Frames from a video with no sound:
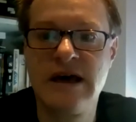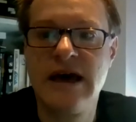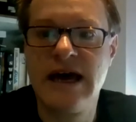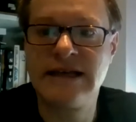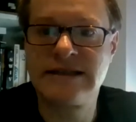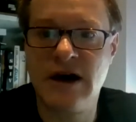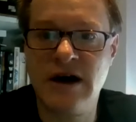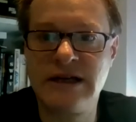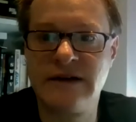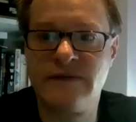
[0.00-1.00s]
It's
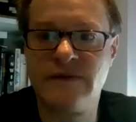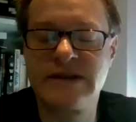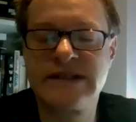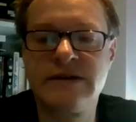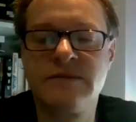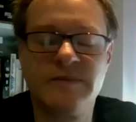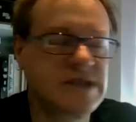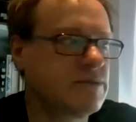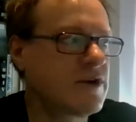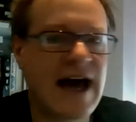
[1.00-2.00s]
kind of, so
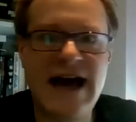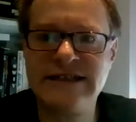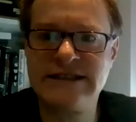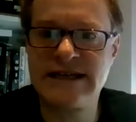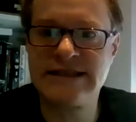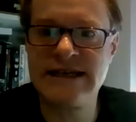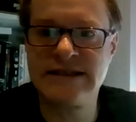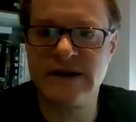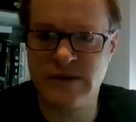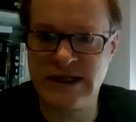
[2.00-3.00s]
what that HFE
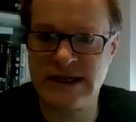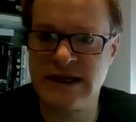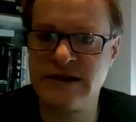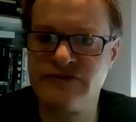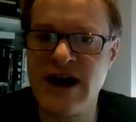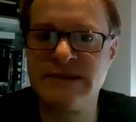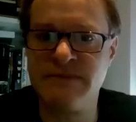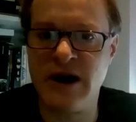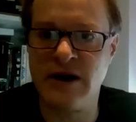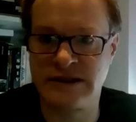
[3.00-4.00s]
software does, those red
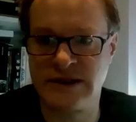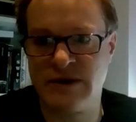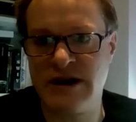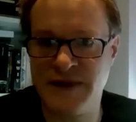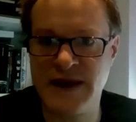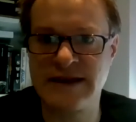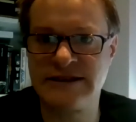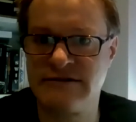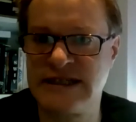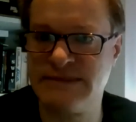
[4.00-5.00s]
marks where it thinks
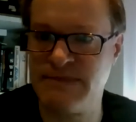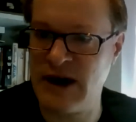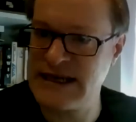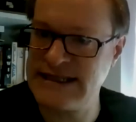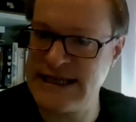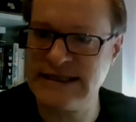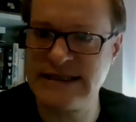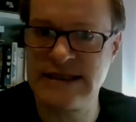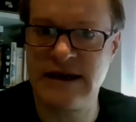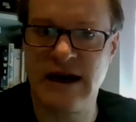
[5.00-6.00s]
there are
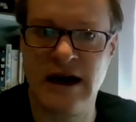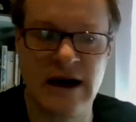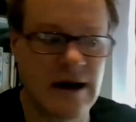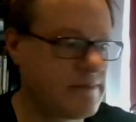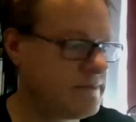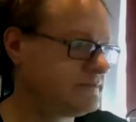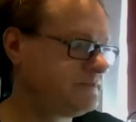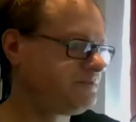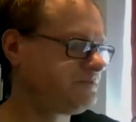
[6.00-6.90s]
splices, and